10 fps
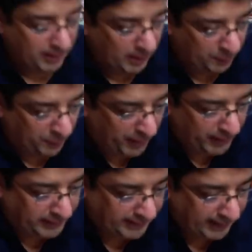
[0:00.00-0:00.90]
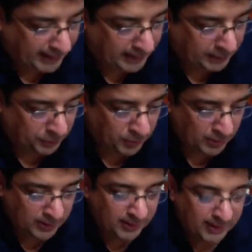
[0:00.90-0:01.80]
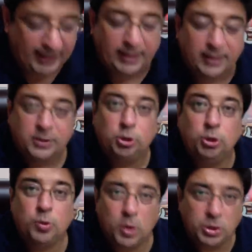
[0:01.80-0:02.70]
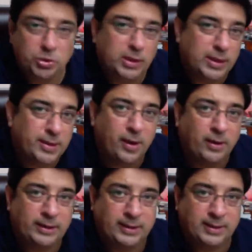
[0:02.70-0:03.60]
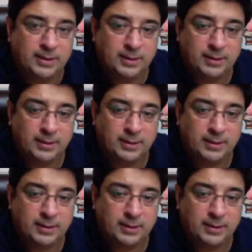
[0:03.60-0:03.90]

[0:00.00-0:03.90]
if I tell you, hey, do you want to learn all this?